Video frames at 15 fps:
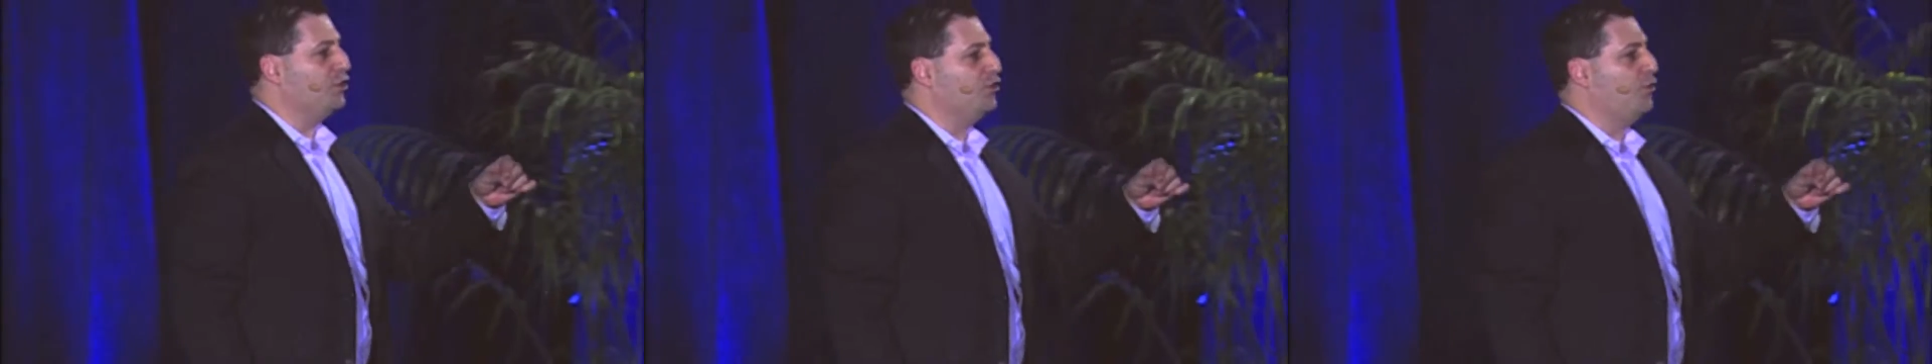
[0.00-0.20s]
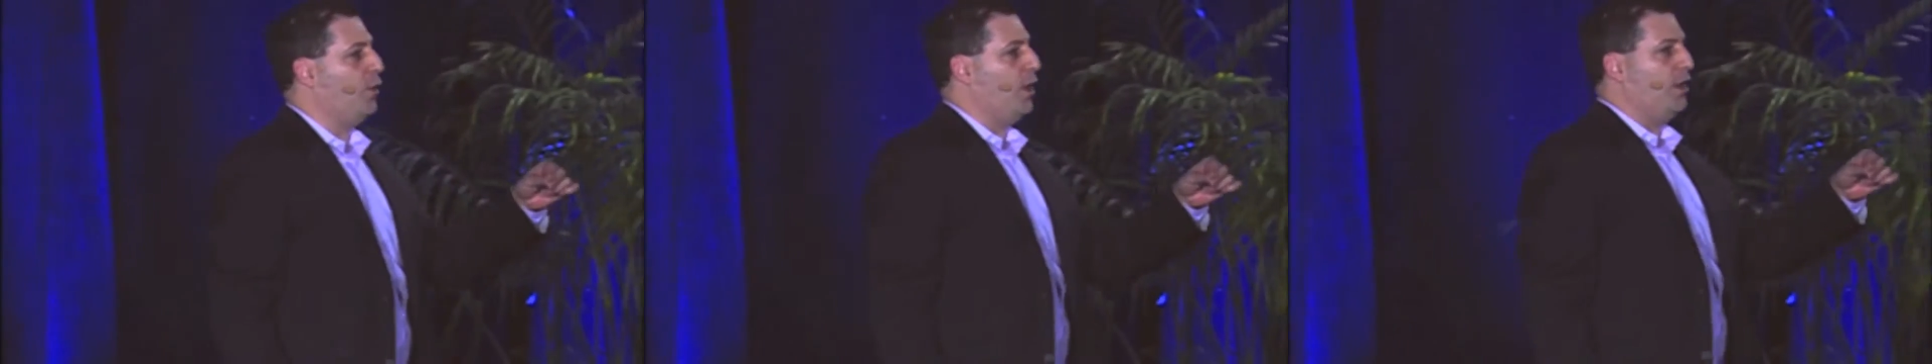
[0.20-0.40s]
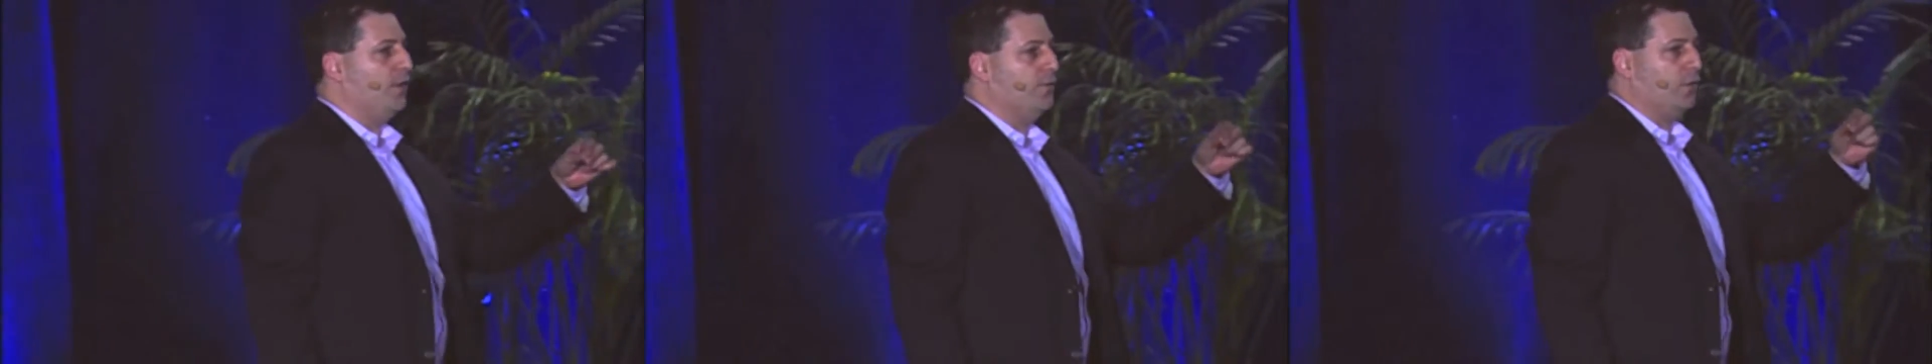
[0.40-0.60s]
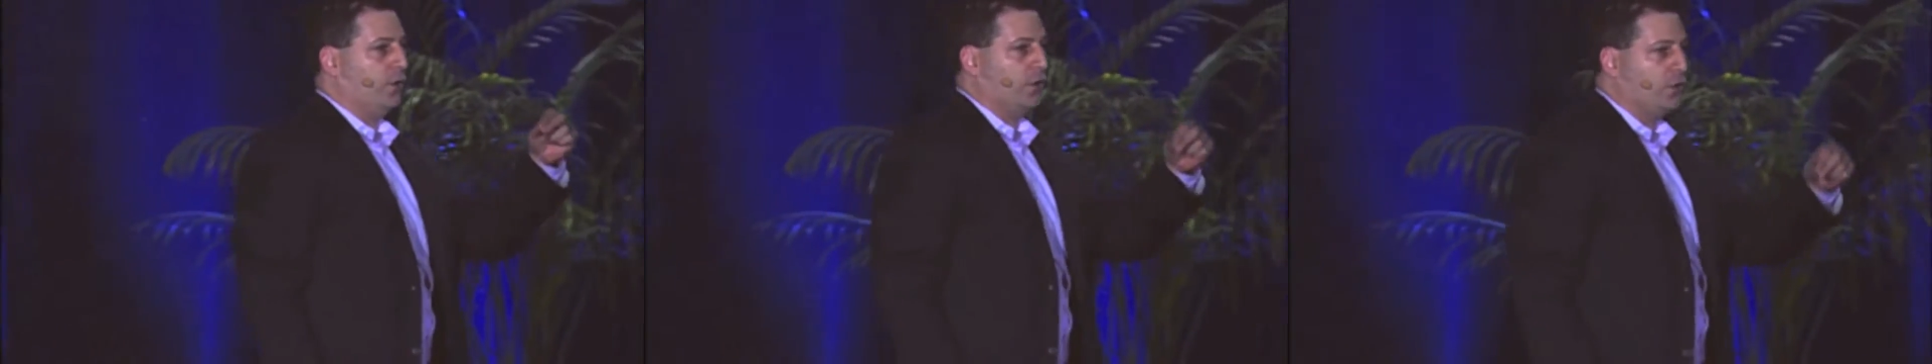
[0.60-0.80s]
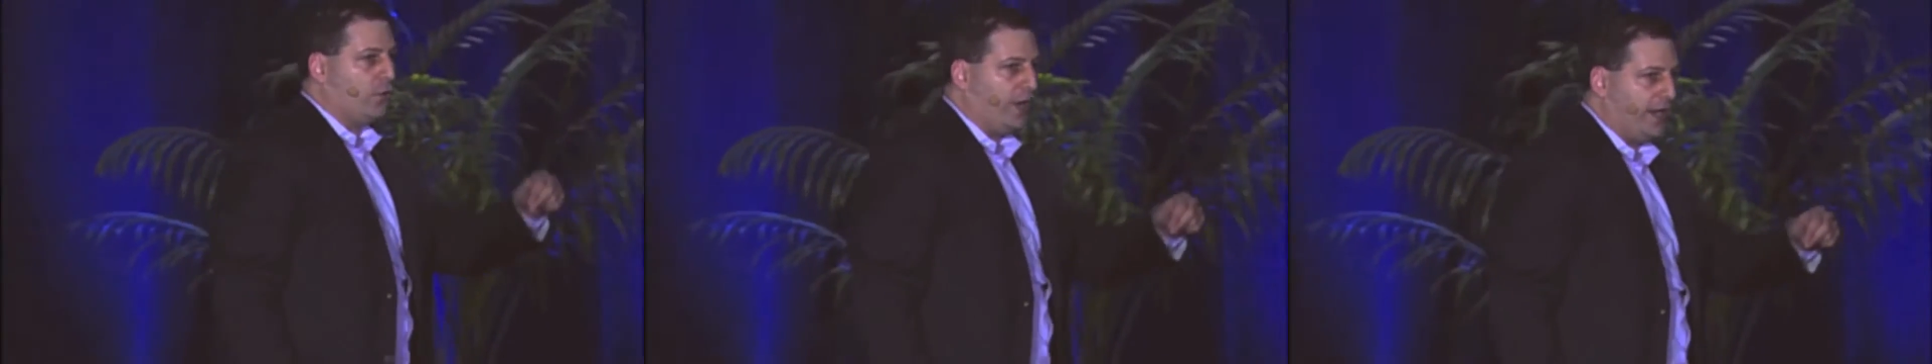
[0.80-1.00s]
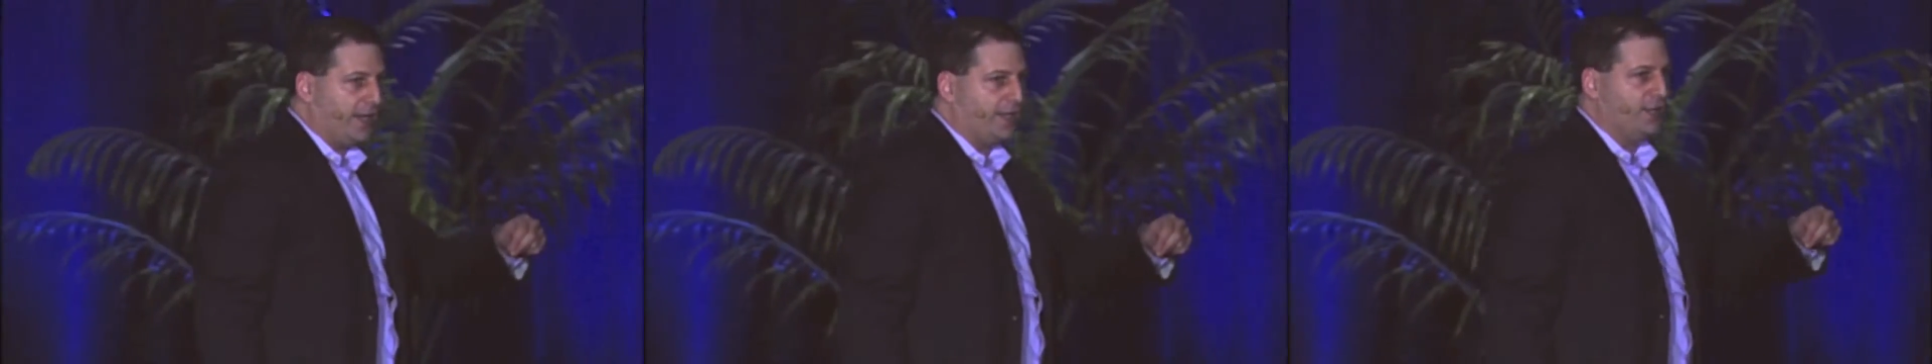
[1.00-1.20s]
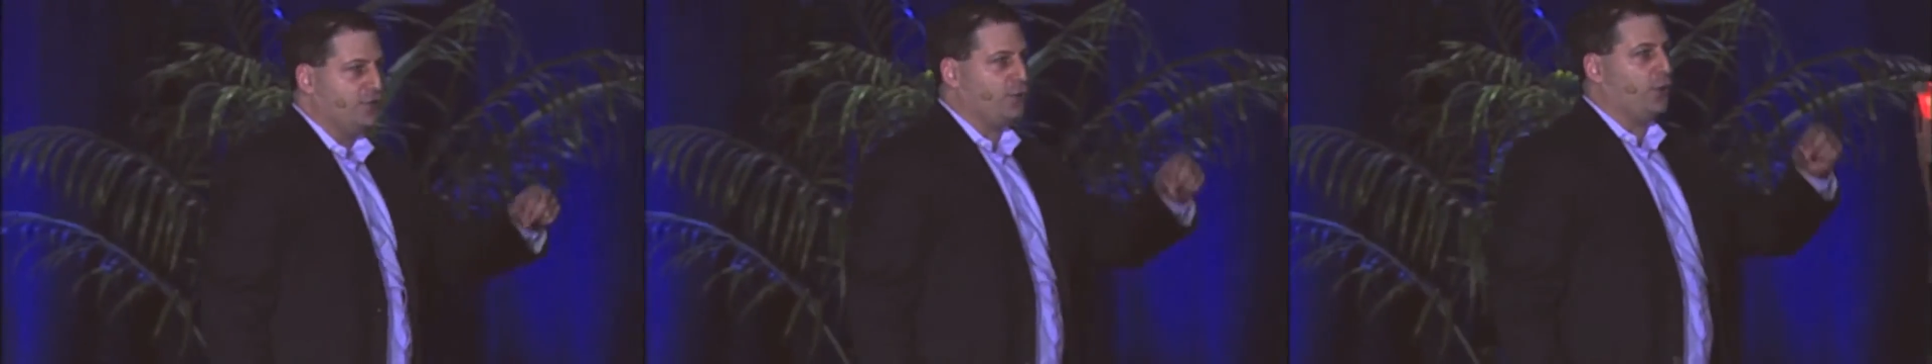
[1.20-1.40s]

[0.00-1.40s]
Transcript: 12 or grandkids,